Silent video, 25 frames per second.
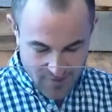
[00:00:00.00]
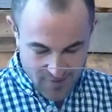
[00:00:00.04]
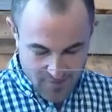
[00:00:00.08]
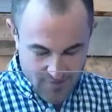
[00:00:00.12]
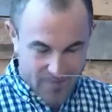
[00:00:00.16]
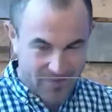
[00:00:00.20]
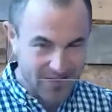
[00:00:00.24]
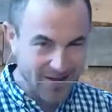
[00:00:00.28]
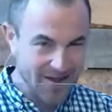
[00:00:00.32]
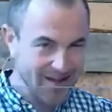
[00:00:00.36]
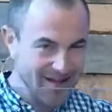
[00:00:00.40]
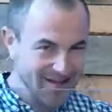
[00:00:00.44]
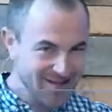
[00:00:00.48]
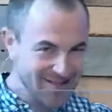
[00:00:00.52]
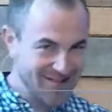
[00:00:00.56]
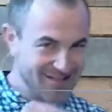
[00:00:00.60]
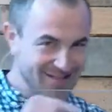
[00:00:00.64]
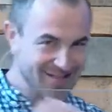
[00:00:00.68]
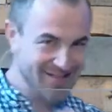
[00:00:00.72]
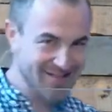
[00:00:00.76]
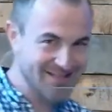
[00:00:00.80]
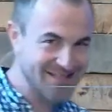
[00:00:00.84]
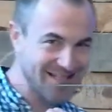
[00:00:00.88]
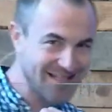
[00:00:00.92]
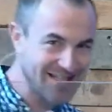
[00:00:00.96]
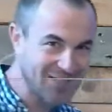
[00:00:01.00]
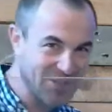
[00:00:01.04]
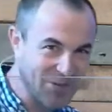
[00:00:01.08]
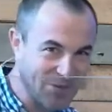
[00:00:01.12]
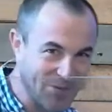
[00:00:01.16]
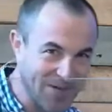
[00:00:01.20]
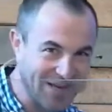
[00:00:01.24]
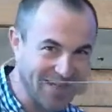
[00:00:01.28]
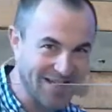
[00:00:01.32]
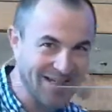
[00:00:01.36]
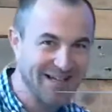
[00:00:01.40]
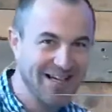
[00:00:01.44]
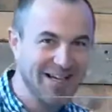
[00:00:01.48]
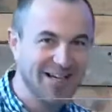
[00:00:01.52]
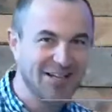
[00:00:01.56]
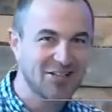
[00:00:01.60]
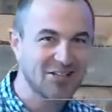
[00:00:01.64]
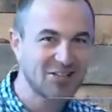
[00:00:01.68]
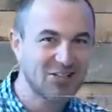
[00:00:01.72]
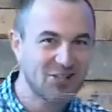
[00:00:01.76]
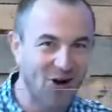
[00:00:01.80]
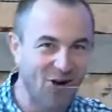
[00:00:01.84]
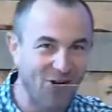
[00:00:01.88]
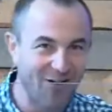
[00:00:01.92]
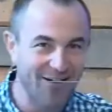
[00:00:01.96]
But here's the secret
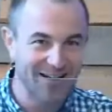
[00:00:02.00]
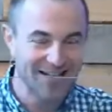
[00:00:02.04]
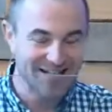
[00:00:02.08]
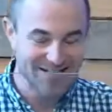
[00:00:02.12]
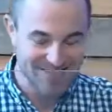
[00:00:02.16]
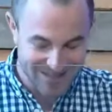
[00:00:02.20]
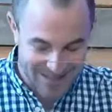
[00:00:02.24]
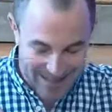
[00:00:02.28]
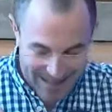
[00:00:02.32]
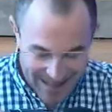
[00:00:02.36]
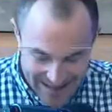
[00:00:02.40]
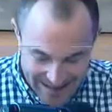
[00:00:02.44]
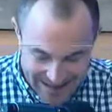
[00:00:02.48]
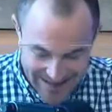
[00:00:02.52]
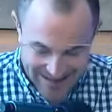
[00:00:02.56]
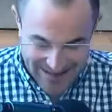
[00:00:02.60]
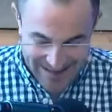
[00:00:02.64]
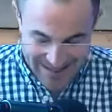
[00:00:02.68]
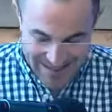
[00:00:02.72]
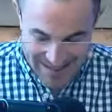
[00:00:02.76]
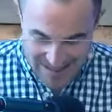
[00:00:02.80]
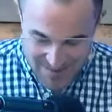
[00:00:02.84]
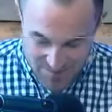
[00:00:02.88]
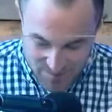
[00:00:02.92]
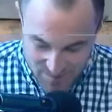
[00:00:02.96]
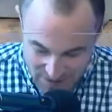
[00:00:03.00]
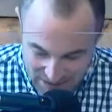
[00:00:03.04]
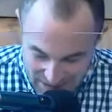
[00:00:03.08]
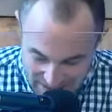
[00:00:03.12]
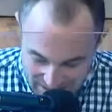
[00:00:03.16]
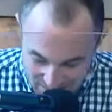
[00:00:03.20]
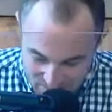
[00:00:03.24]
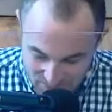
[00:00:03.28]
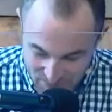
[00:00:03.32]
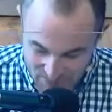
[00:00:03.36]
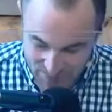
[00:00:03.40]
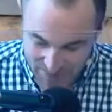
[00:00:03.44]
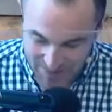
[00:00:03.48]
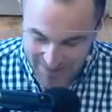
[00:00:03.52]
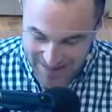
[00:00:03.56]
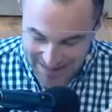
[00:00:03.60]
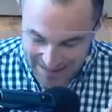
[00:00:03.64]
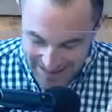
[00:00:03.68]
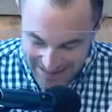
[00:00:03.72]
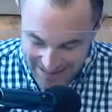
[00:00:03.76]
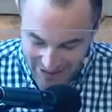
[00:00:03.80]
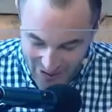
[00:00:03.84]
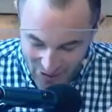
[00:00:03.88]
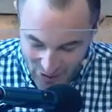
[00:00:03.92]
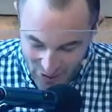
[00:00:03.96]
God is letting his people
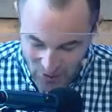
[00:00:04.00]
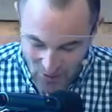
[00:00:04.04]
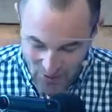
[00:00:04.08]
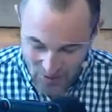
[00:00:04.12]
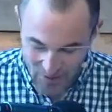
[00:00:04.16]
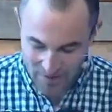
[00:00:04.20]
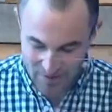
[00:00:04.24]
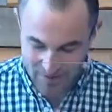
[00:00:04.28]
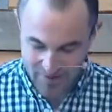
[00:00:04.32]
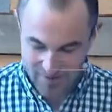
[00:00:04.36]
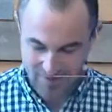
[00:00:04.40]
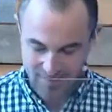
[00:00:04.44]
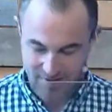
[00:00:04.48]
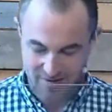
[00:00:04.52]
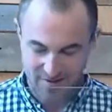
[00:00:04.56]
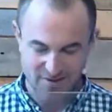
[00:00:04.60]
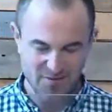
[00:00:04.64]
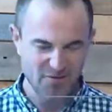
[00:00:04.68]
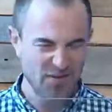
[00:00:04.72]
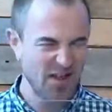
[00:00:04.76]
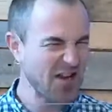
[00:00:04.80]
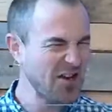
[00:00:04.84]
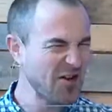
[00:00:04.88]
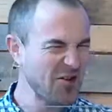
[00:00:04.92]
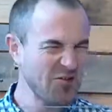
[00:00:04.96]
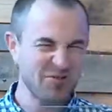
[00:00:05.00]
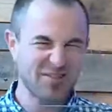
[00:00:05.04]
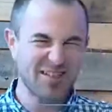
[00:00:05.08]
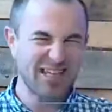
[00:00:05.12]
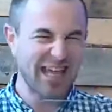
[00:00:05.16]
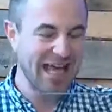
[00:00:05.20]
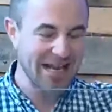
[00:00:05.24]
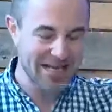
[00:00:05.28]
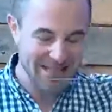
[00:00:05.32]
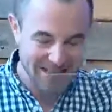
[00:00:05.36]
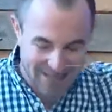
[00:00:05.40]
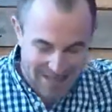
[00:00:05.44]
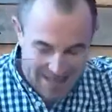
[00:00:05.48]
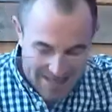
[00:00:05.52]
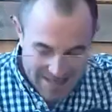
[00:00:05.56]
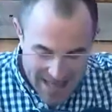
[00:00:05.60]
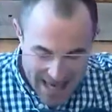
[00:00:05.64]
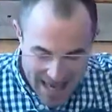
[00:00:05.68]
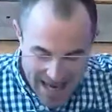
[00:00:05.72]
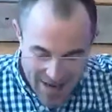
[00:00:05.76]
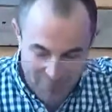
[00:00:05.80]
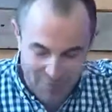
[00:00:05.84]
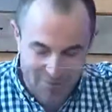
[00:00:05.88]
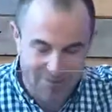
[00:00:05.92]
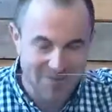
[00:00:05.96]
in on. They don't get an
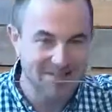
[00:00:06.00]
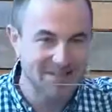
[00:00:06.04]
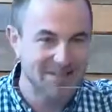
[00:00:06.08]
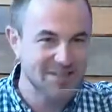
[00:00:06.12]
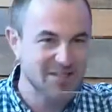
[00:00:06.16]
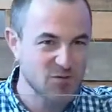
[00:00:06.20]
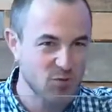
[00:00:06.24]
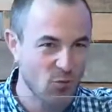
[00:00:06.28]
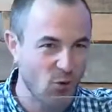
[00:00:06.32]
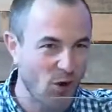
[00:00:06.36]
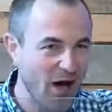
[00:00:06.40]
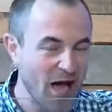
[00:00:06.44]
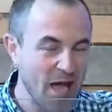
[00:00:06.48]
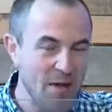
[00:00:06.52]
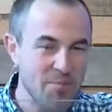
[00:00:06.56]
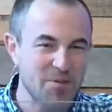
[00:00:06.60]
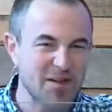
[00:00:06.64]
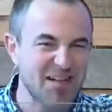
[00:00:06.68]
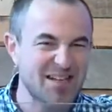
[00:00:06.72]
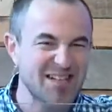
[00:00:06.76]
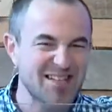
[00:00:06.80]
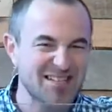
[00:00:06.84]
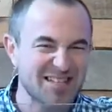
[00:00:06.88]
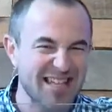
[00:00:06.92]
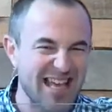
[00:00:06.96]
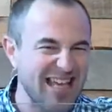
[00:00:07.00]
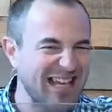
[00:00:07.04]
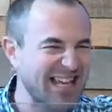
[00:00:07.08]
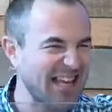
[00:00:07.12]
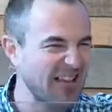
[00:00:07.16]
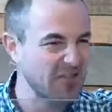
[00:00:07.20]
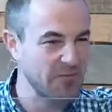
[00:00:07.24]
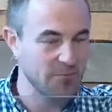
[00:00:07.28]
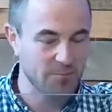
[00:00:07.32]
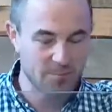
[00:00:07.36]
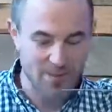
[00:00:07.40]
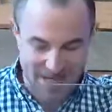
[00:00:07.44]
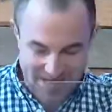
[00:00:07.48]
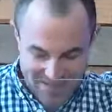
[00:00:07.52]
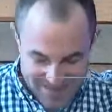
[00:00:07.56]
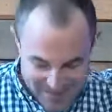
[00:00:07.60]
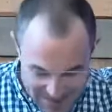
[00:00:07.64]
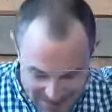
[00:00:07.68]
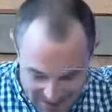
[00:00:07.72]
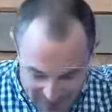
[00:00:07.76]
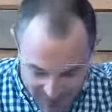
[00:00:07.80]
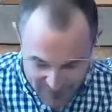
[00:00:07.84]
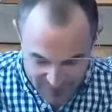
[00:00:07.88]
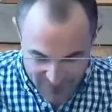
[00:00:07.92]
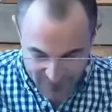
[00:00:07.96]
inheritance. Why? Because they get the best
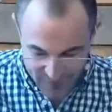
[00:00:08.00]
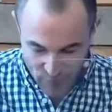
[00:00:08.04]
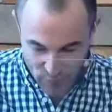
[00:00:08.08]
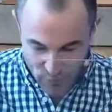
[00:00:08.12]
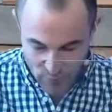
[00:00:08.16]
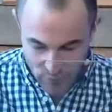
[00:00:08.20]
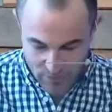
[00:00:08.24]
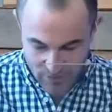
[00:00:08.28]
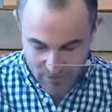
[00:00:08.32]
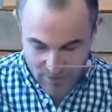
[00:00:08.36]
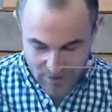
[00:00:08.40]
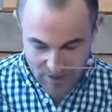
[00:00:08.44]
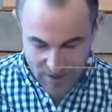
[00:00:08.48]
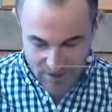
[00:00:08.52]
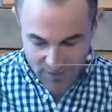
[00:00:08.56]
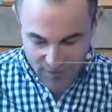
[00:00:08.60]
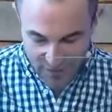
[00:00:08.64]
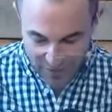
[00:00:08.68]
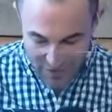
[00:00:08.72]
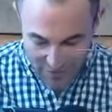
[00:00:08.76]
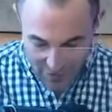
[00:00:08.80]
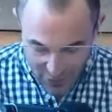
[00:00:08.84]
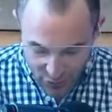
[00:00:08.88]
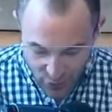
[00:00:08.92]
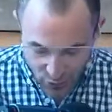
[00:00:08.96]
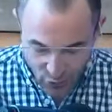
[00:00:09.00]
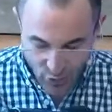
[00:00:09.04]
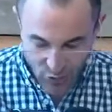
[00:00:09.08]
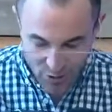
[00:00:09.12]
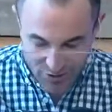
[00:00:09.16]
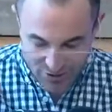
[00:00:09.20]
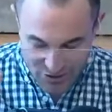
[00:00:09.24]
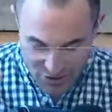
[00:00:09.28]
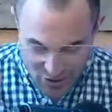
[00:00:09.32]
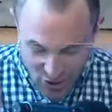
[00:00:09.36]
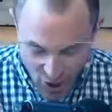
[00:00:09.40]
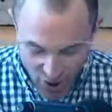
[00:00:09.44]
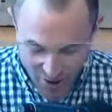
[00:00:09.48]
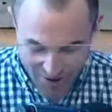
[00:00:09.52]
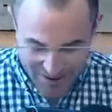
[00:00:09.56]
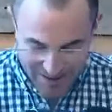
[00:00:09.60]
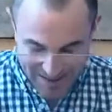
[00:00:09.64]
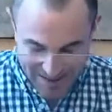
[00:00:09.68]
gift of all. The Lord God